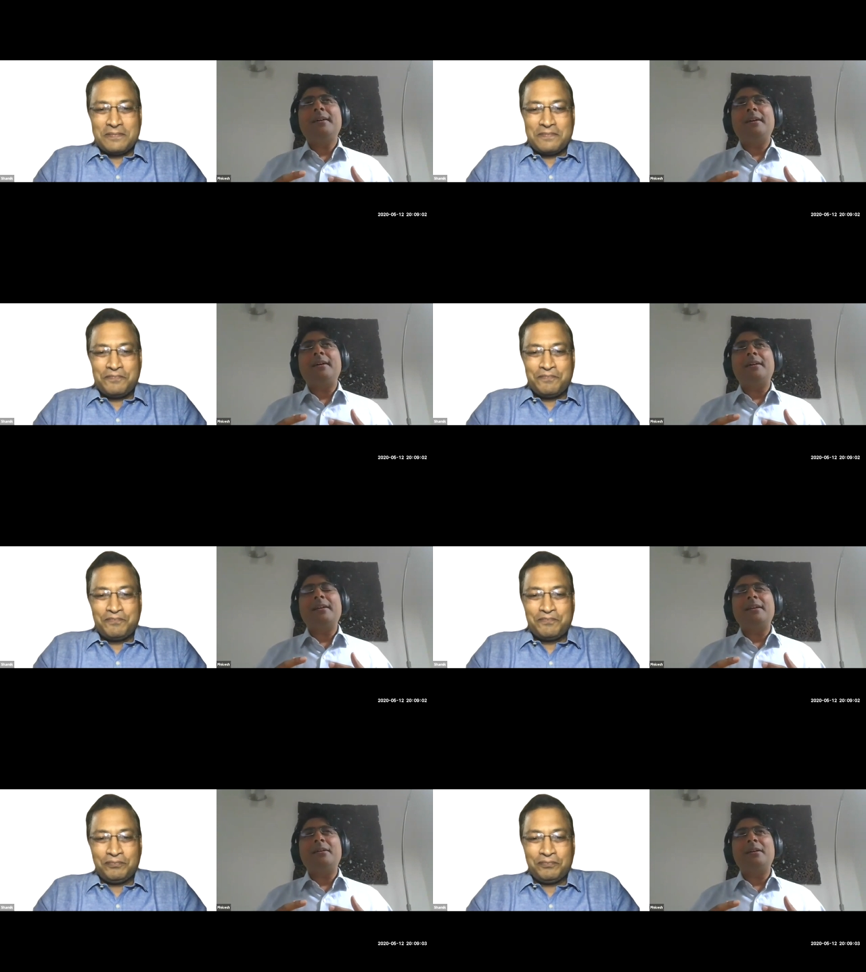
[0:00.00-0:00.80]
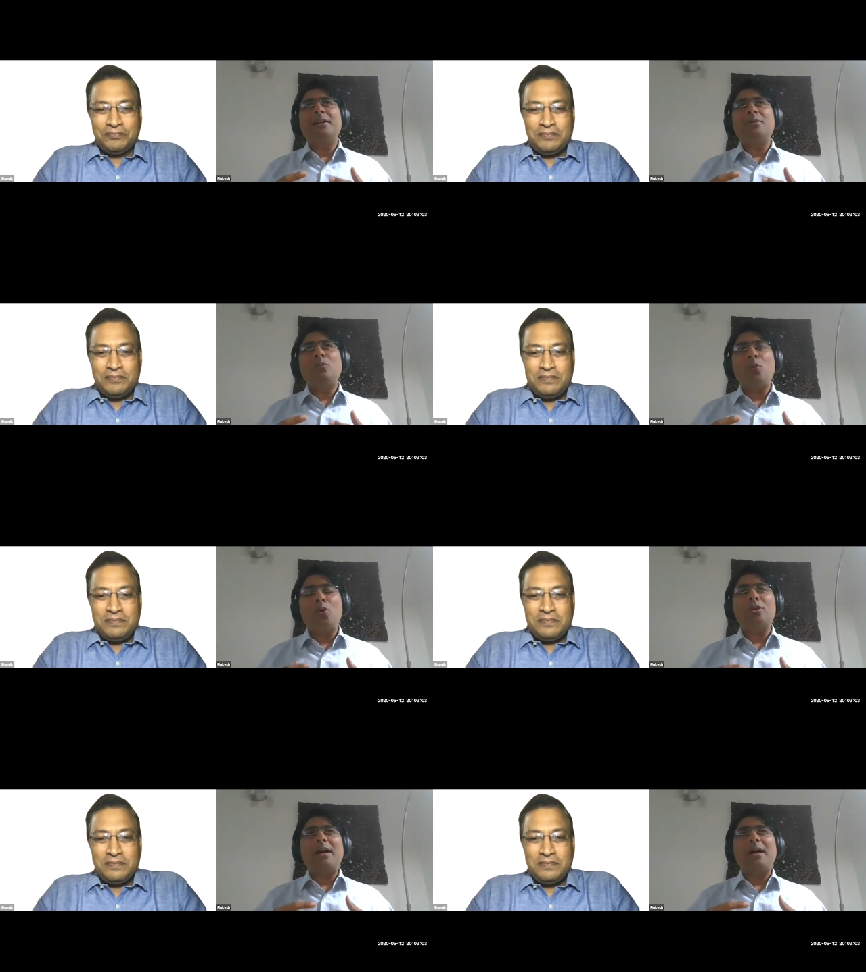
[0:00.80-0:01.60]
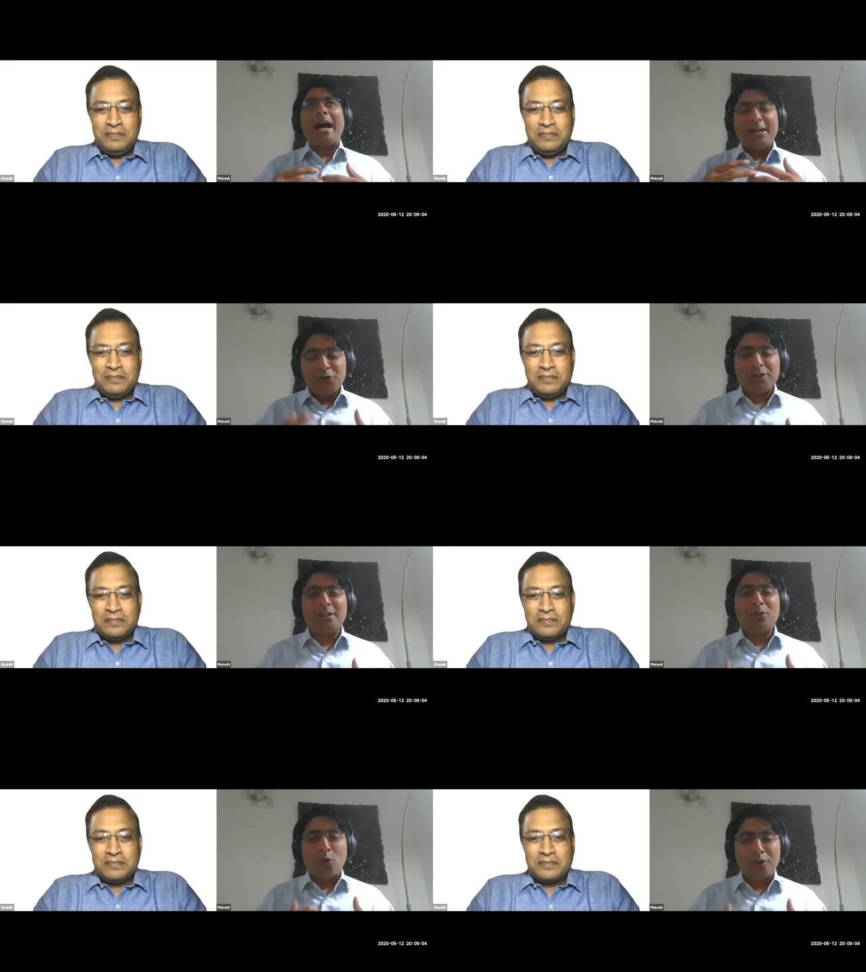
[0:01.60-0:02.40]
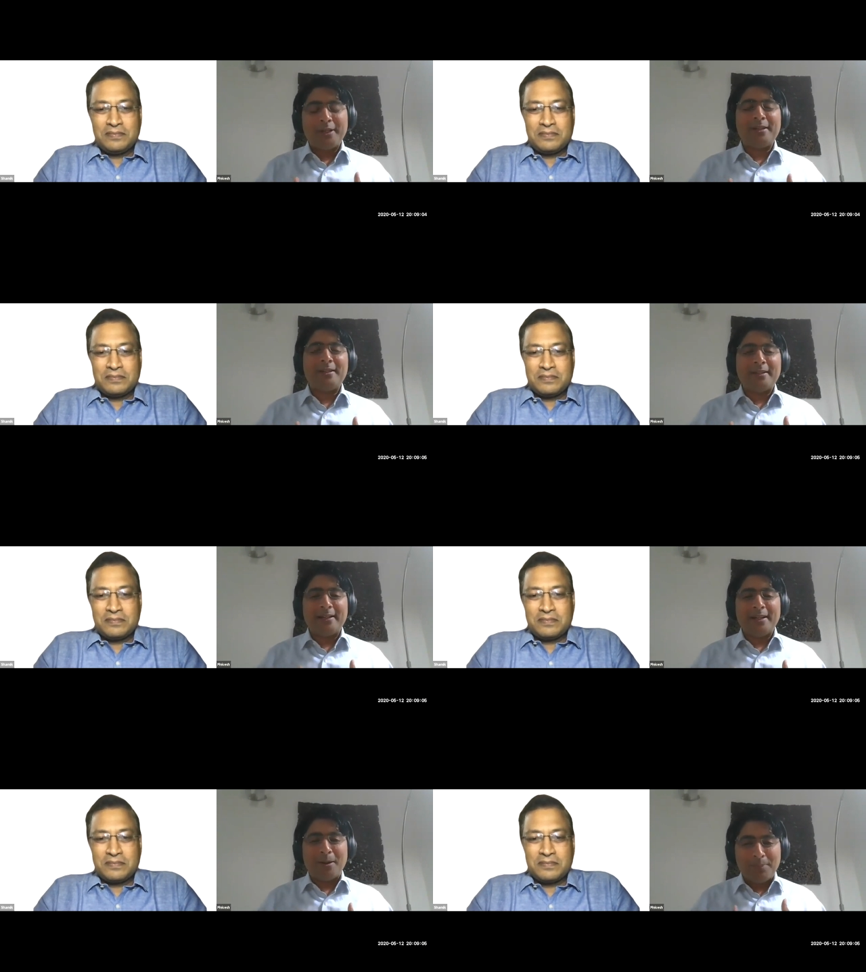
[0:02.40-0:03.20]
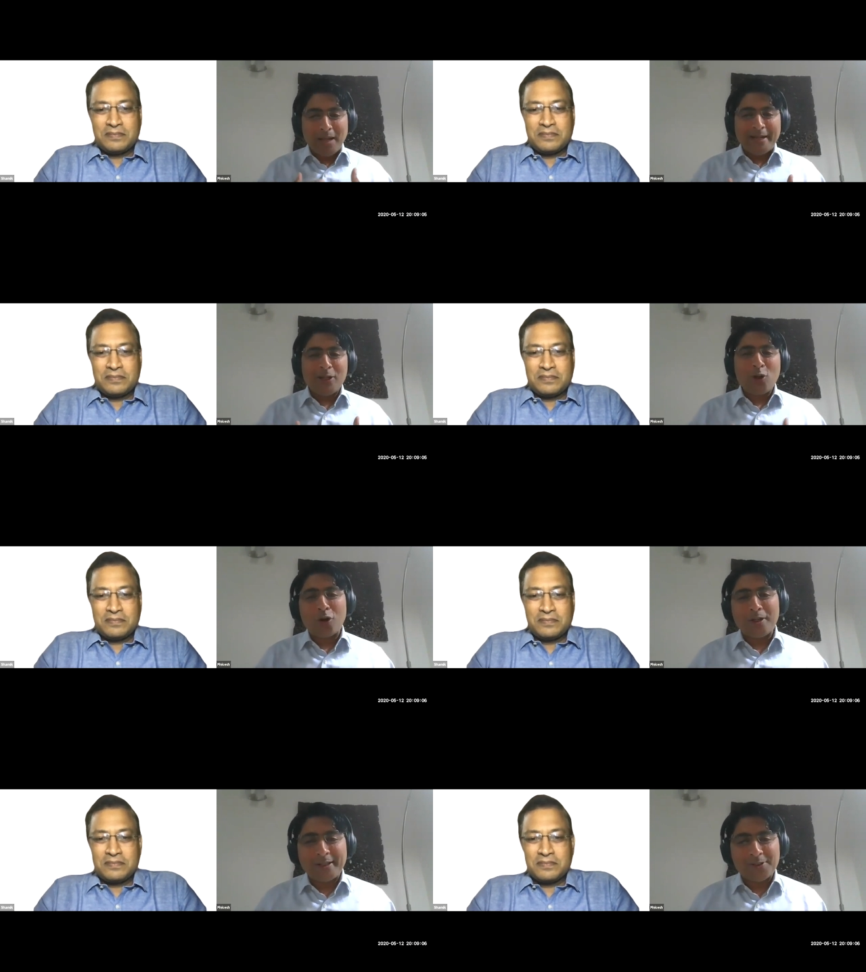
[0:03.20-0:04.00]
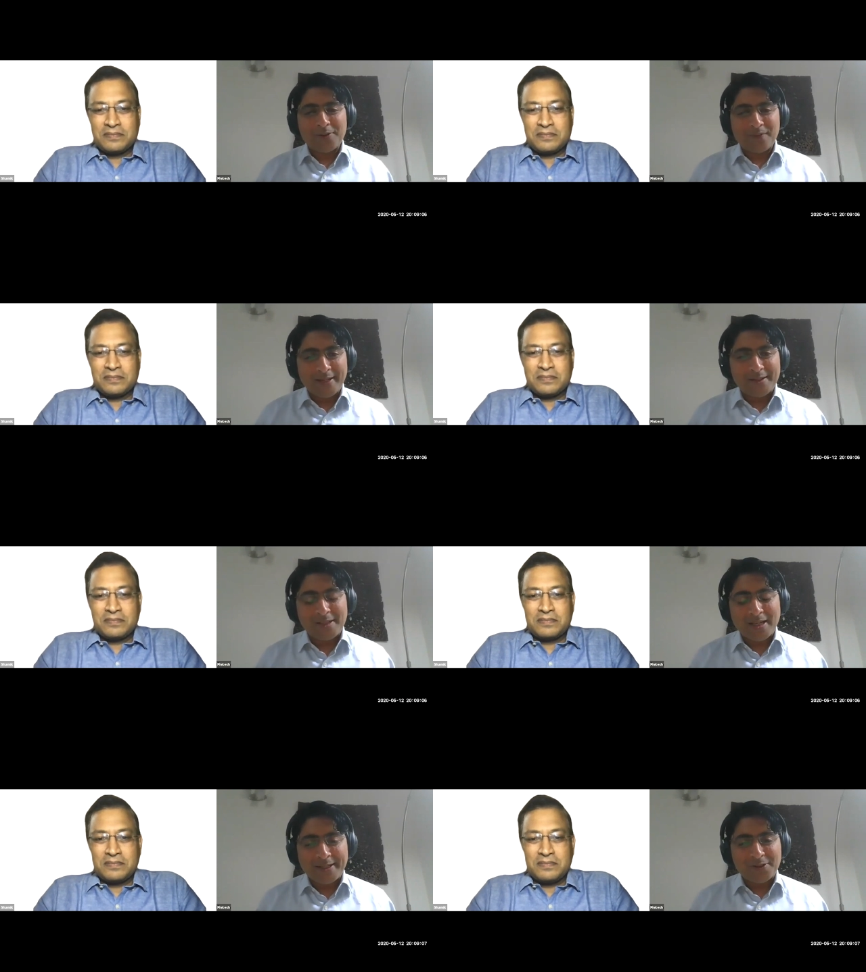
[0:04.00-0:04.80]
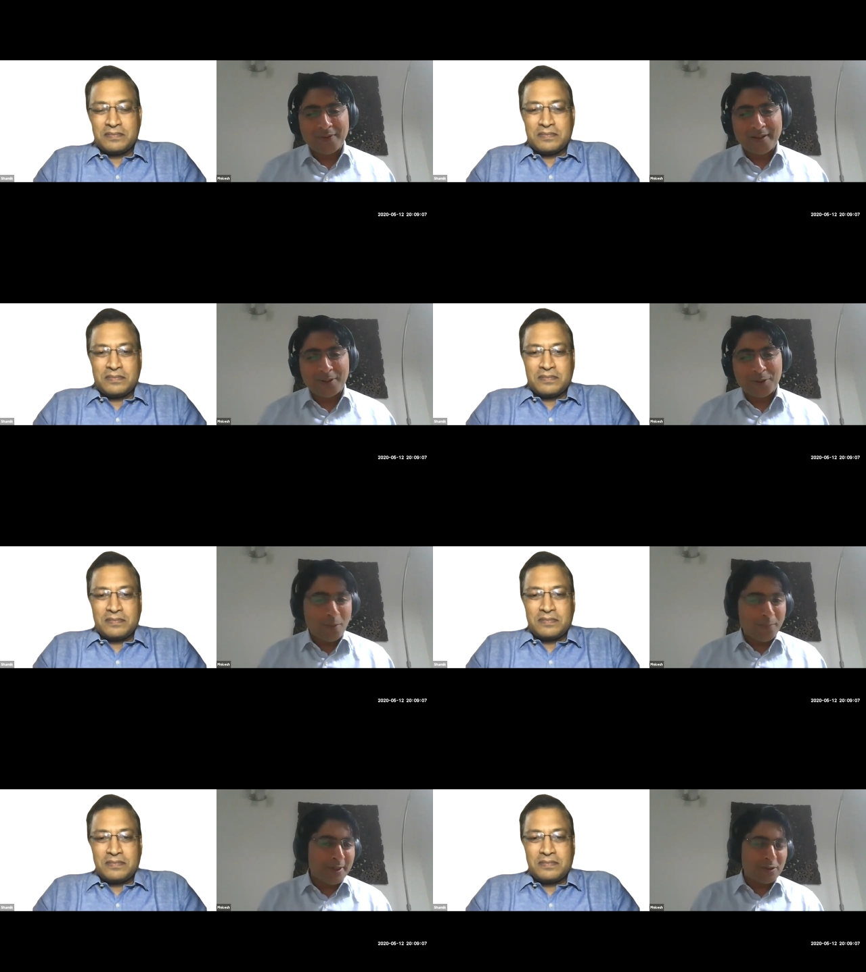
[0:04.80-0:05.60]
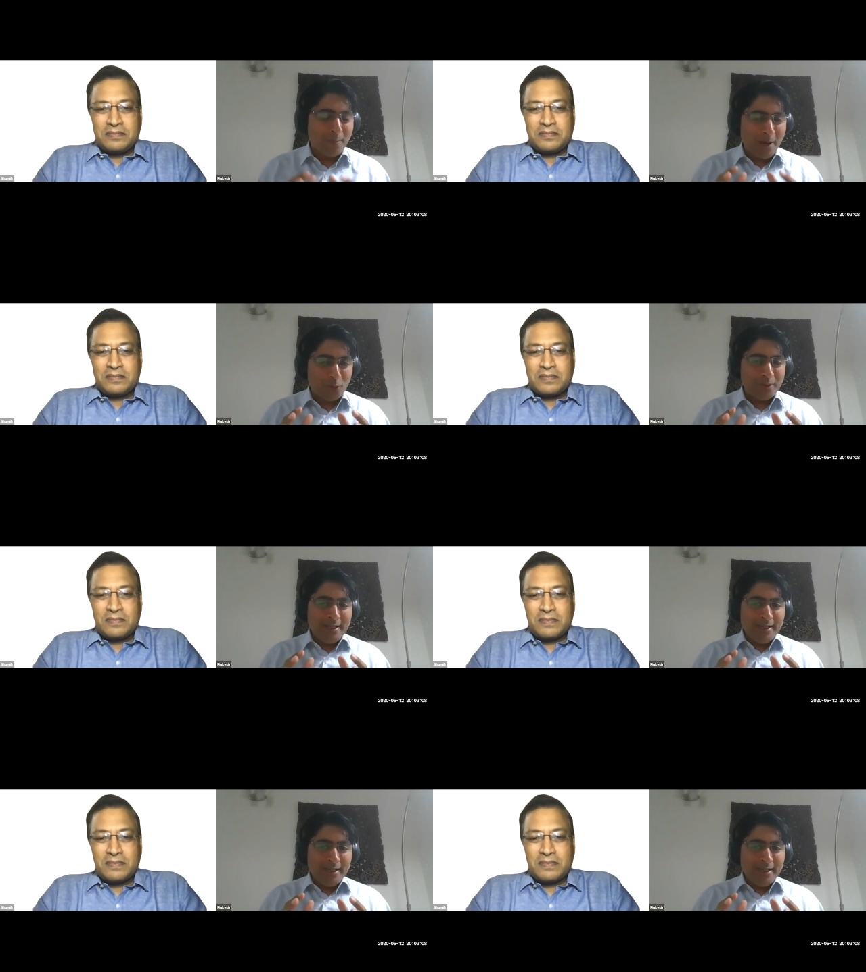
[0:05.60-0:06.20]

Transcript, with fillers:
Speaker 1: uh, in a in a more action-oriented, applied context of data science, where the topic is about,